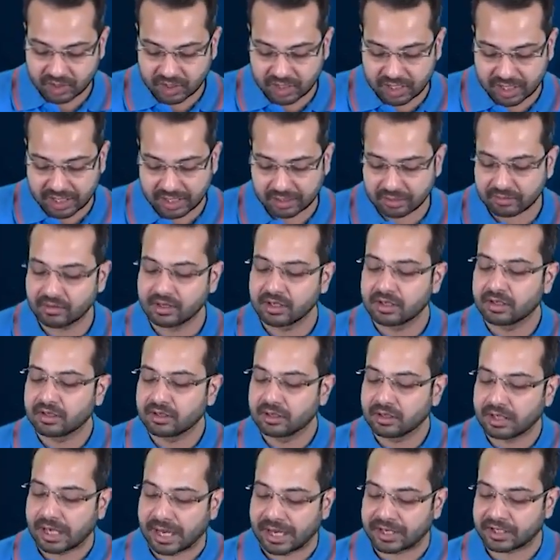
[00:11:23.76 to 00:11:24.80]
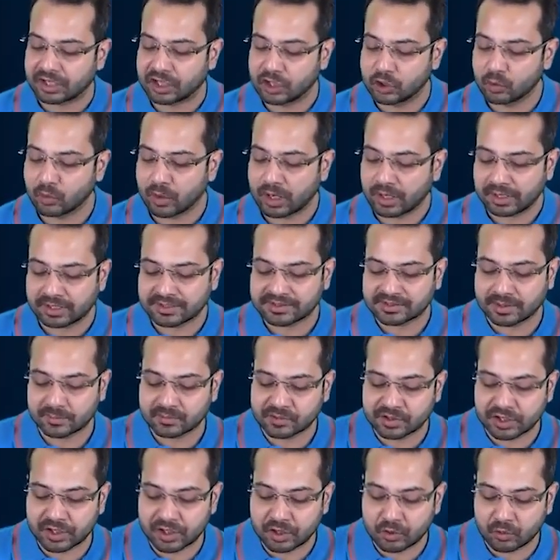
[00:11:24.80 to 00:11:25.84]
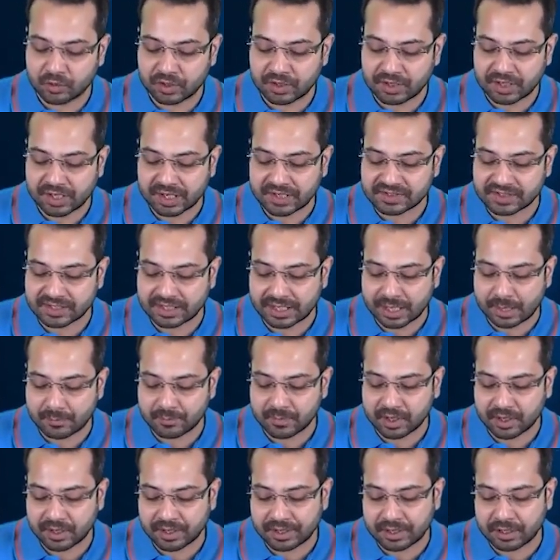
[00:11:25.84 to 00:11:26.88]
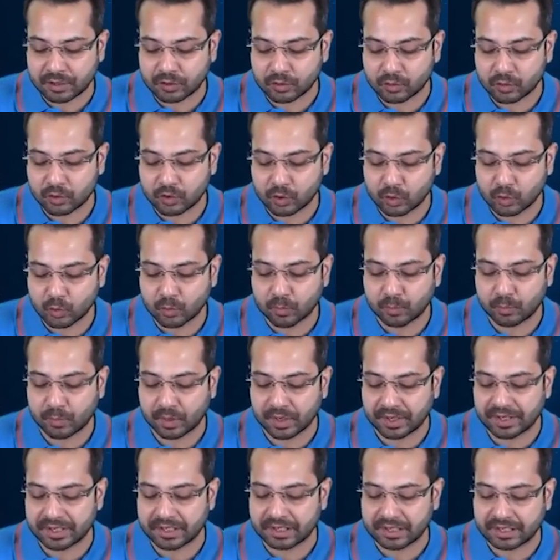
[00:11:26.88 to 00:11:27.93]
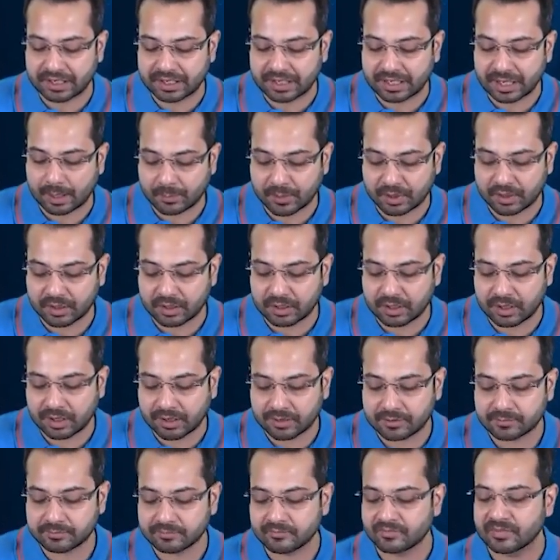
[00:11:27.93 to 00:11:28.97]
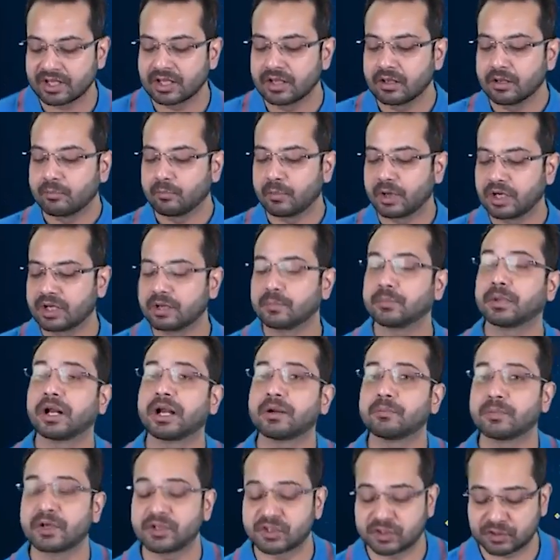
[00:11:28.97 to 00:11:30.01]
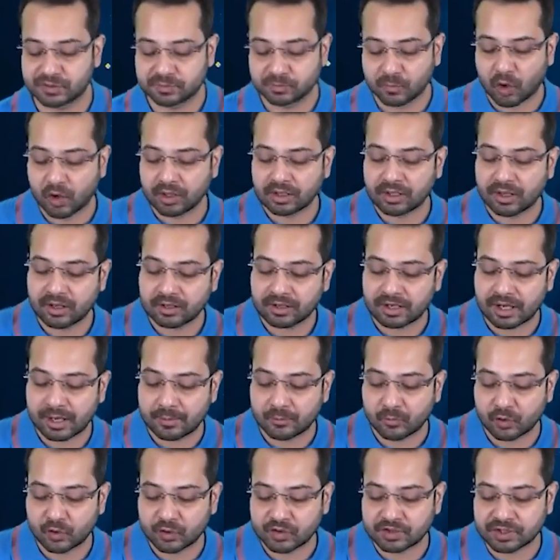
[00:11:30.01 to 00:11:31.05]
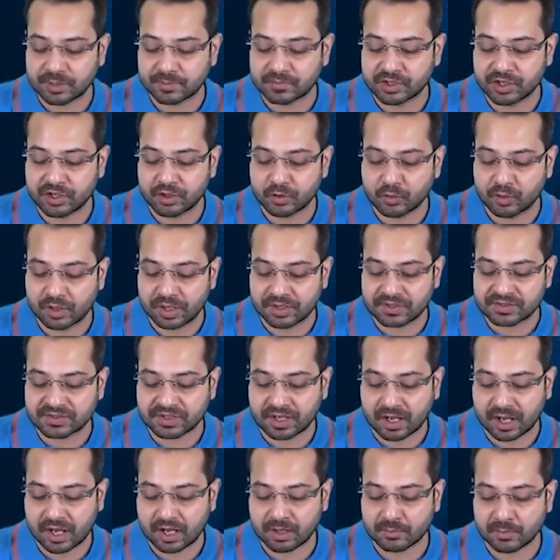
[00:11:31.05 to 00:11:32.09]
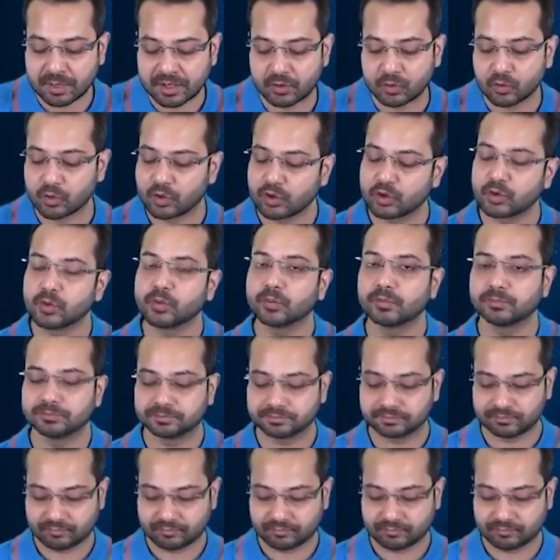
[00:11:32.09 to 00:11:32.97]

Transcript: K and Q, I can substitute it as lambda into 2 pi capital R multiplied by small r, I'm going to substitute as r by root 2